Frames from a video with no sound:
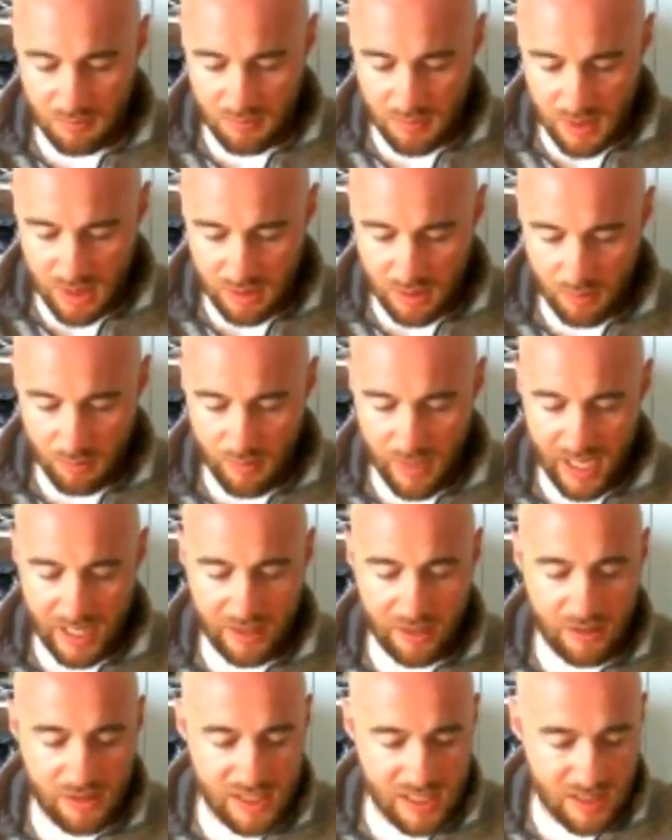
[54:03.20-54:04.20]
minor
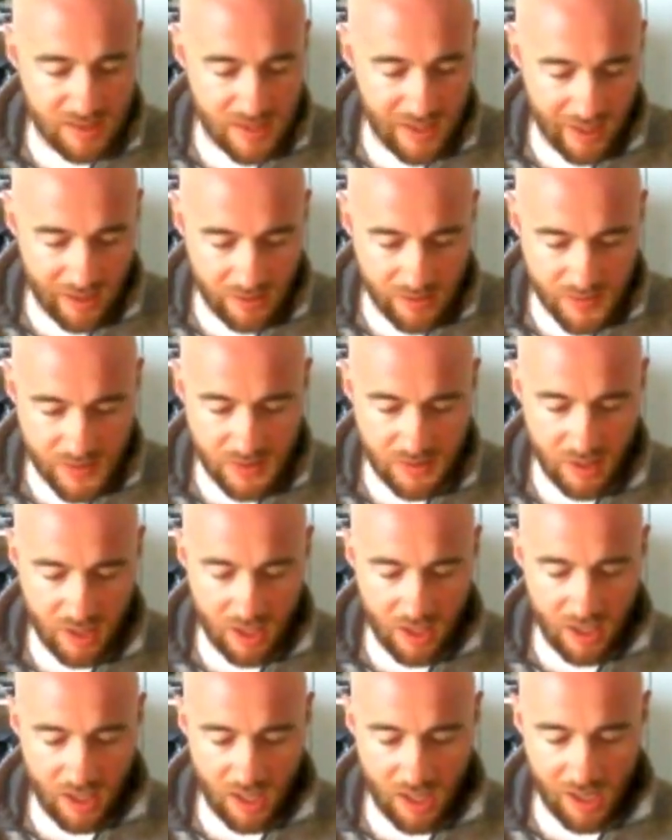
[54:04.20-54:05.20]
details.
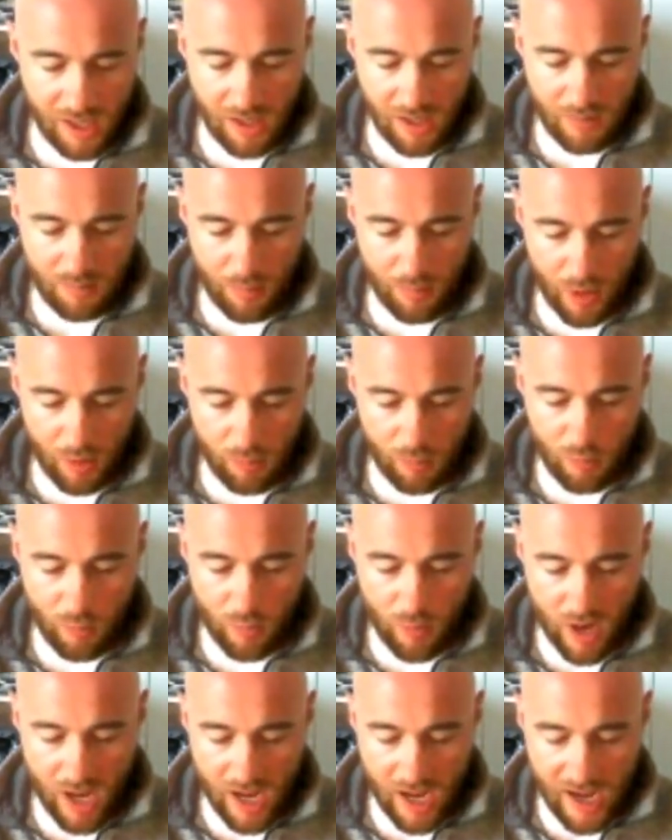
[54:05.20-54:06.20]
But
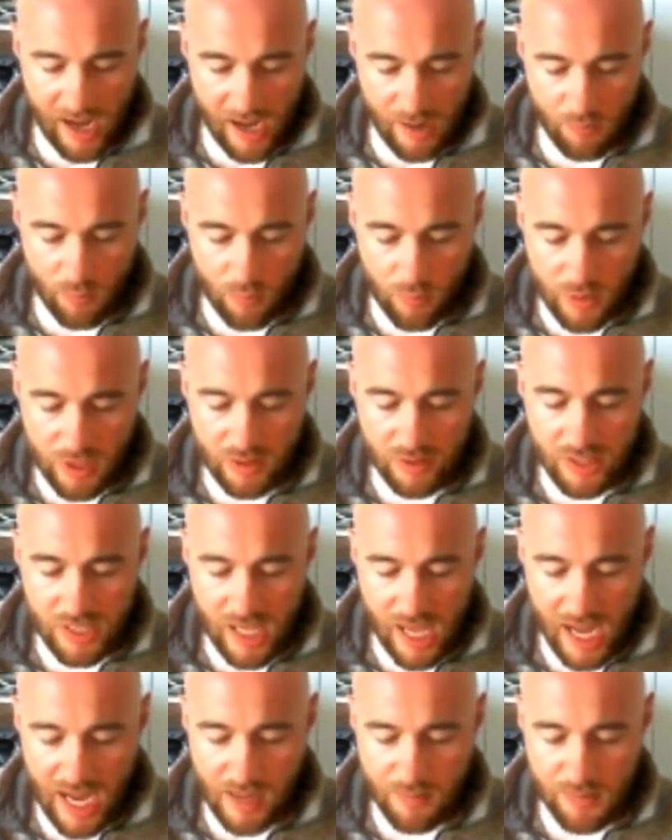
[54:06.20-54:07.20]
I'm really
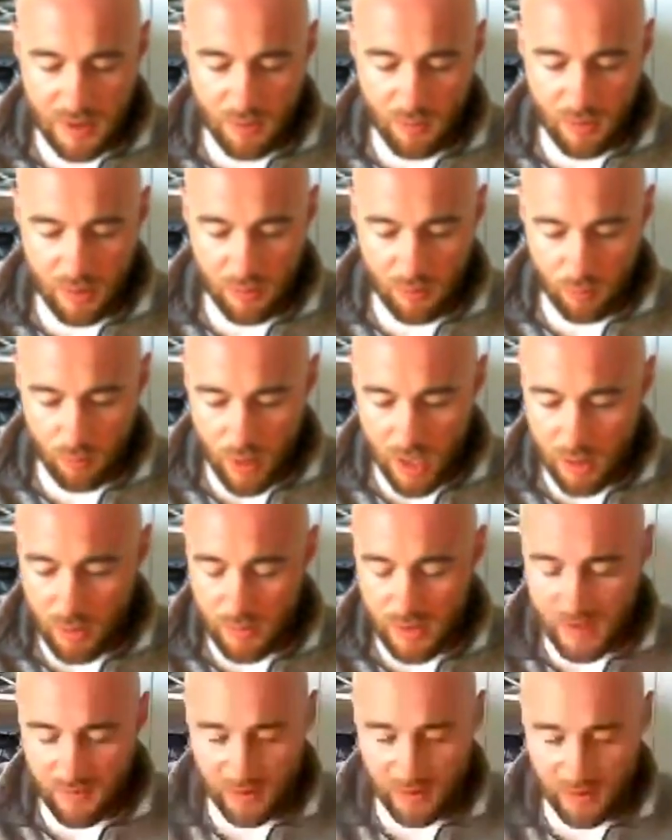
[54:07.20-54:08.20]
happy with where we've
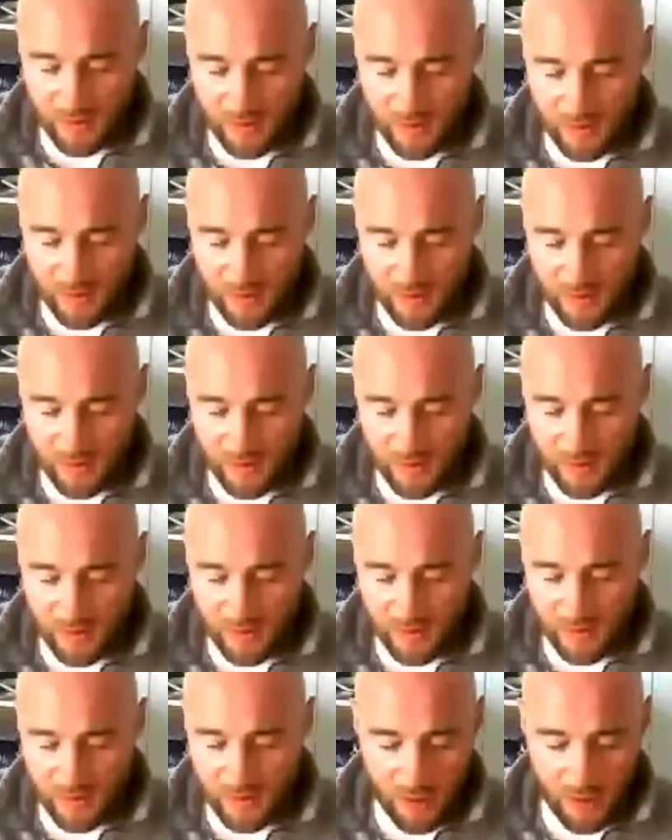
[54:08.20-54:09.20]
landed
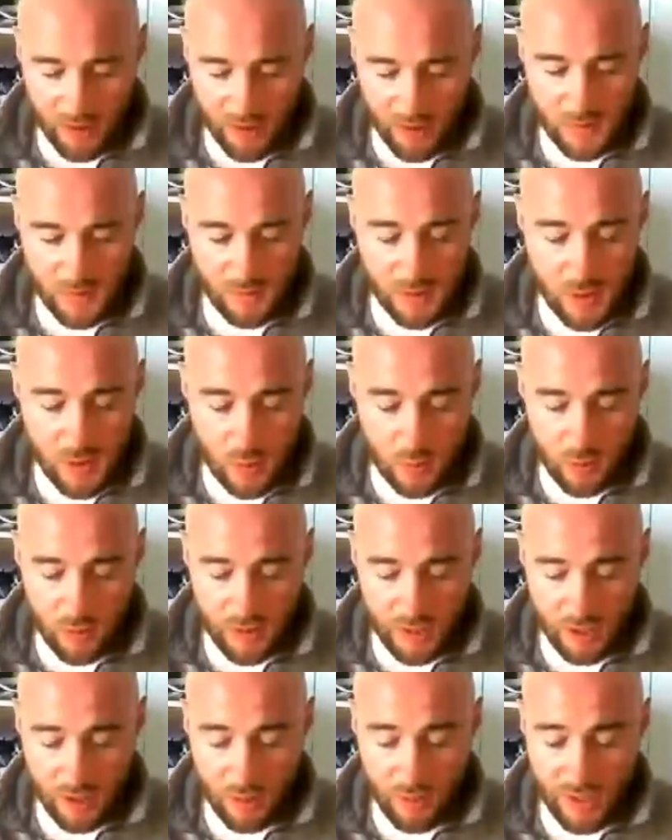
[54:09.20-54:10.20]
on this with
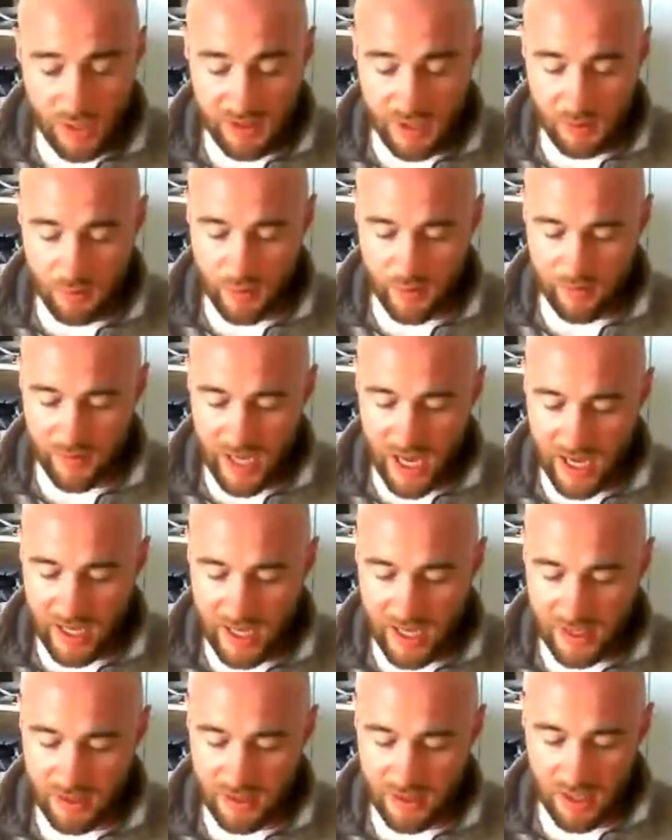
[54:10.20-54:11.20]
2.0. I think we've got,
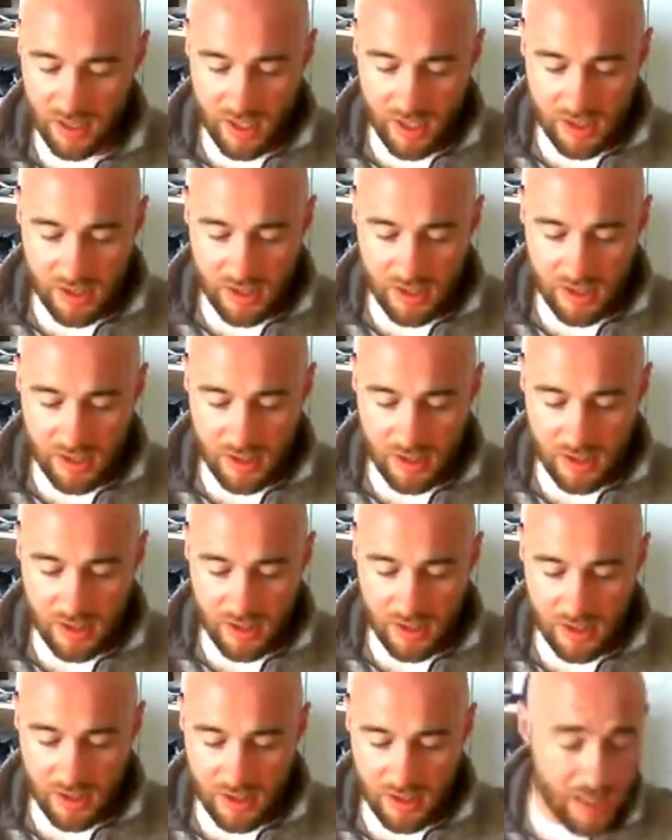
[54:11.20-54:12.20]
I've
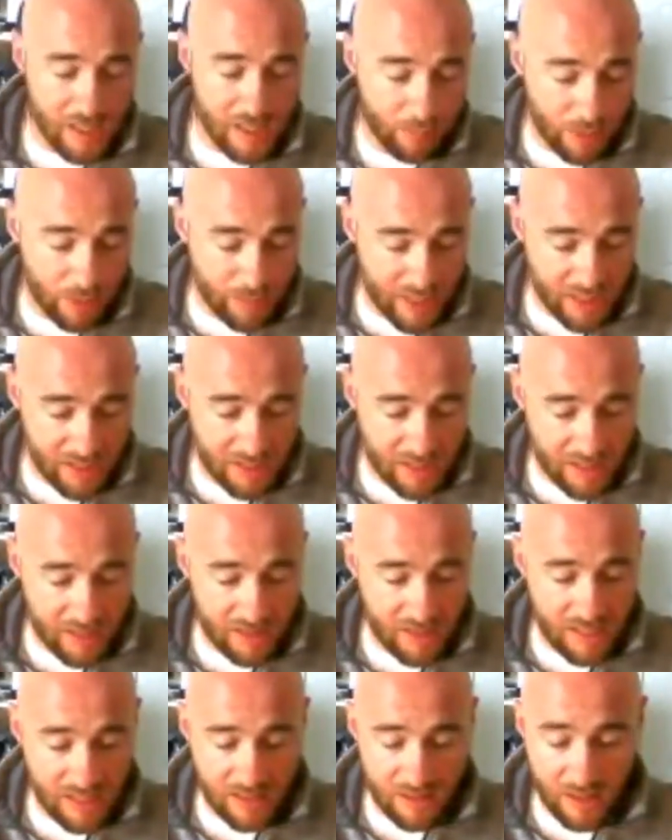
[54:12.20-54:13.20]
actually implemented it
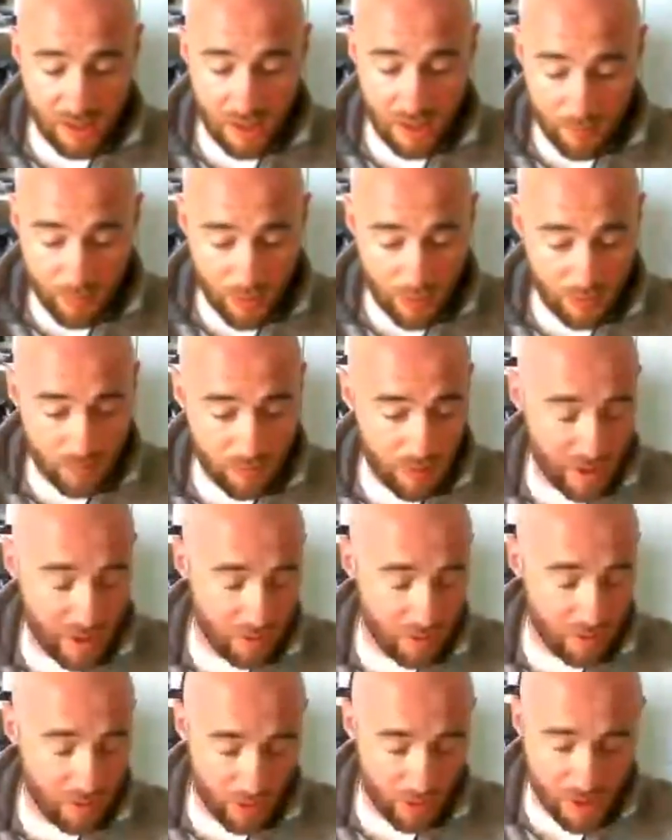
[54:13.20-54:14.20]
in a couple of like
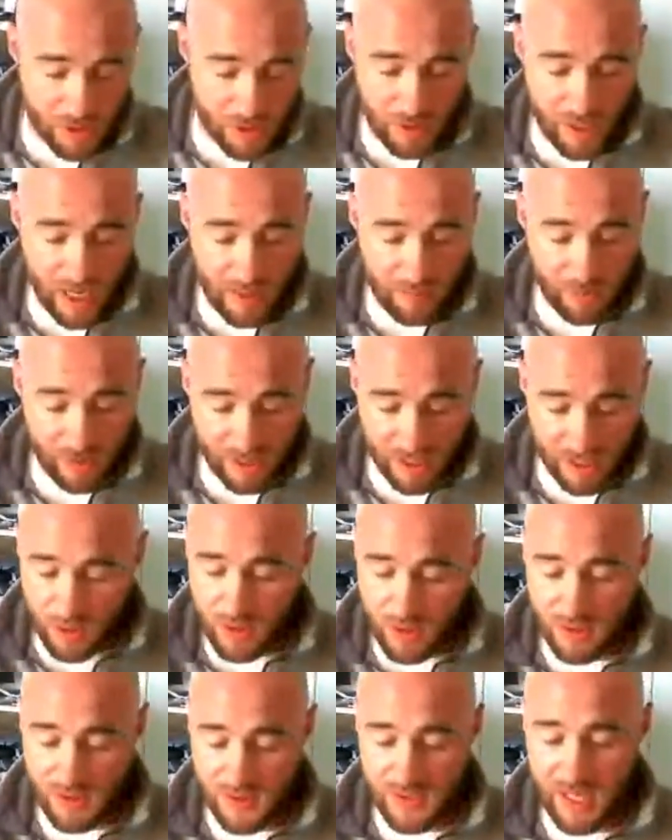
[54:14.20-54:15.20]
larger
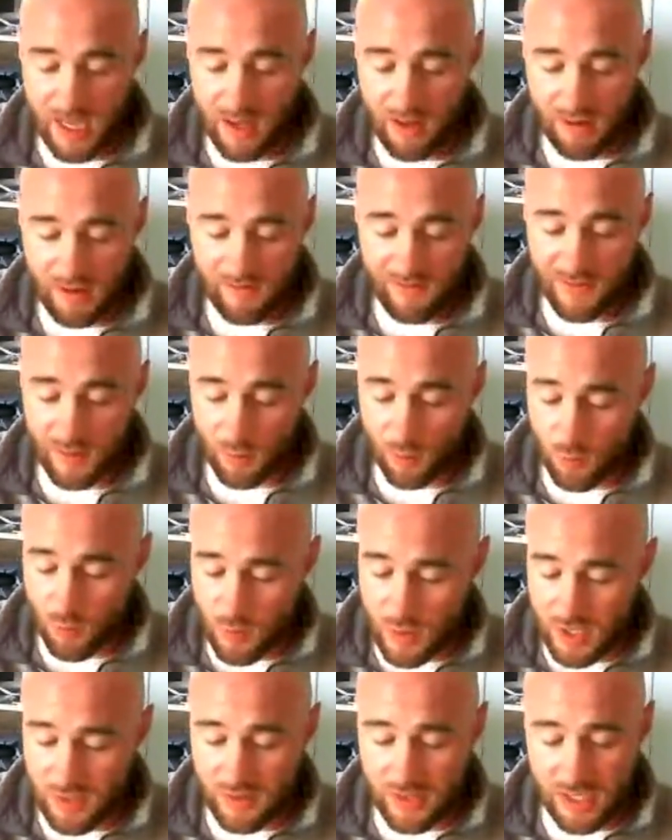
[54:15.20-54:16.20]
applications now and feel
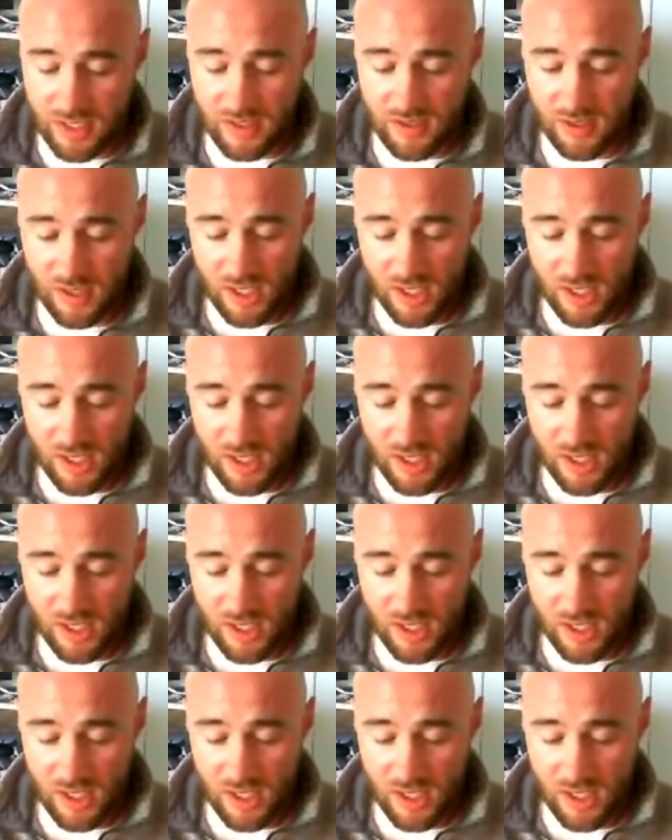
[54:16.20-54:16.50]
really,